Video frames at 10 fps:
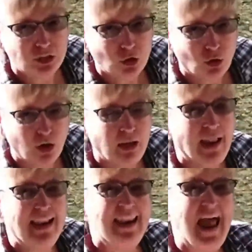the current,
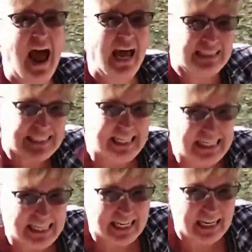not
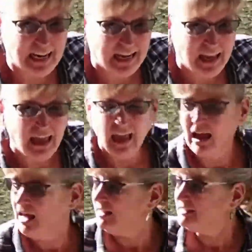eating,
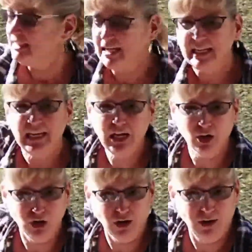to get
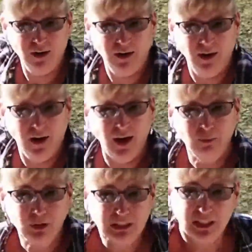here.
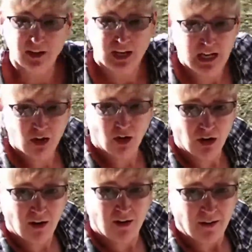And once they're
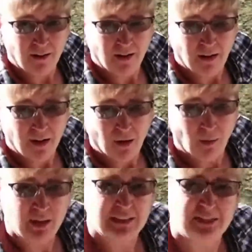here,
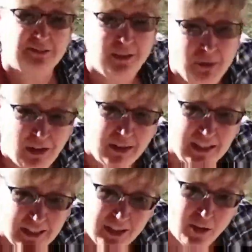what does the female
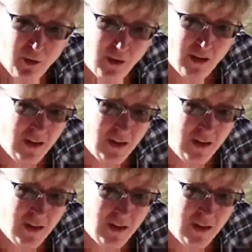get to do?